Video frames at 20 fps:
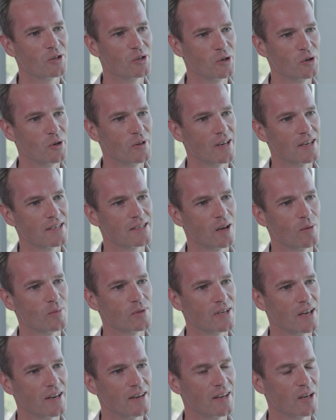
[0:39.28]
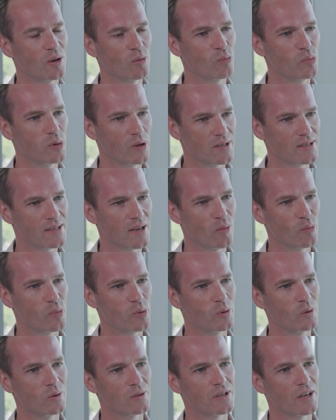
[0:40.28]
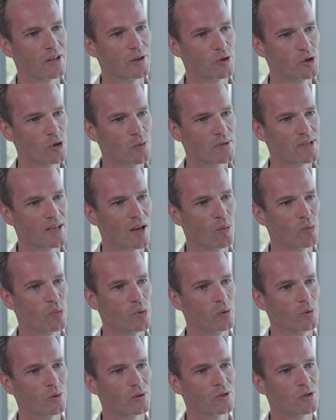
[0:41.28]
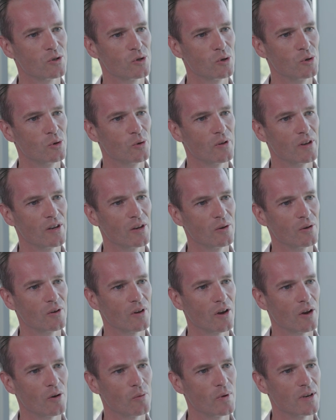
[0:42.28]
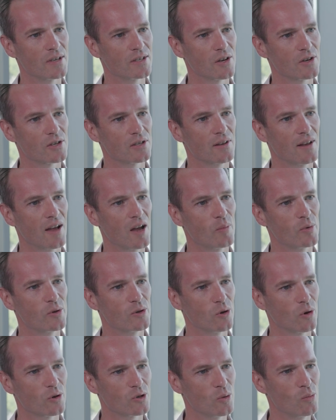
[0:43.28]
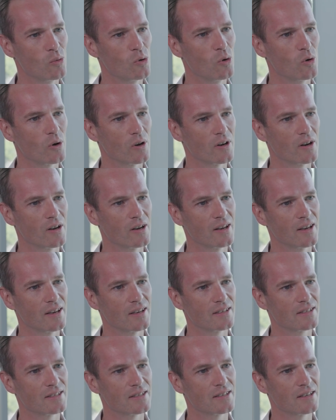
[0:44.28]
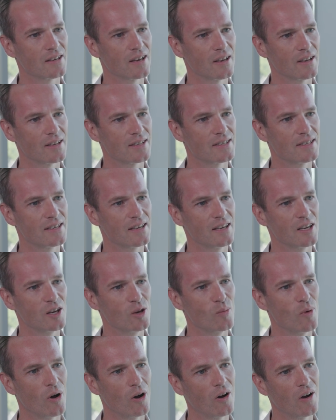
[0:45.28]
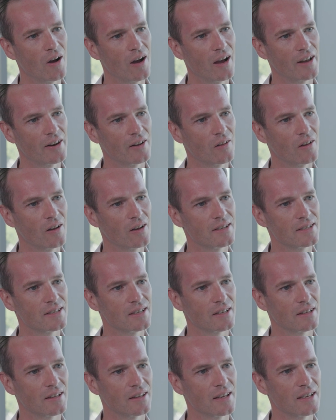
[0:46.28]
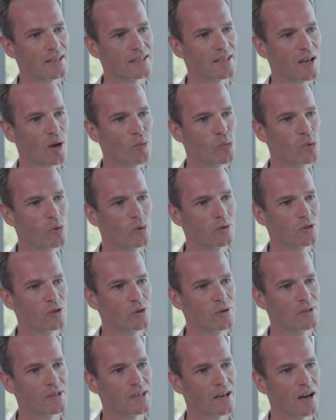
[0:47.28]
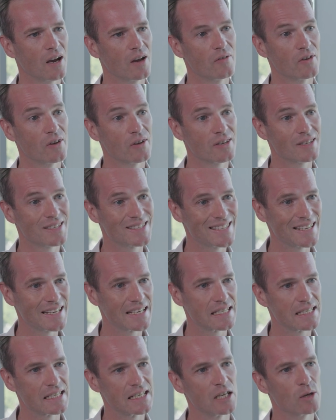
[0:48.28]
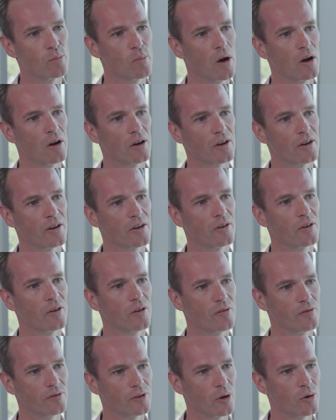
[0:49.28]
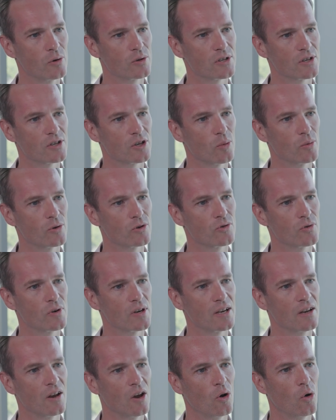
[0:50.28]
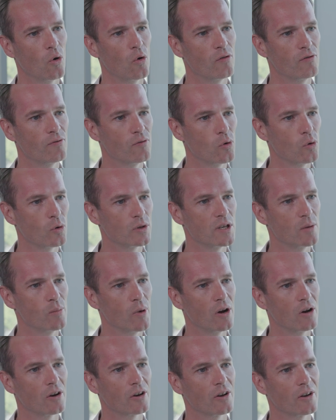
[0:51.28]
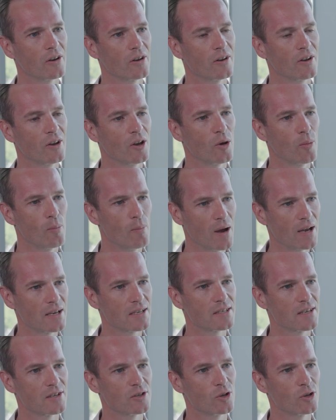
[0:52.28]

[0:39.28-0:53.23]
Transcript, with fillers: To do this, I'm sending blood samples and tumour samples to the uh, research lab, and Dr. Morgan and his uh, team are analysing these samples using either 16 marker flow cytometry or 40 marker mass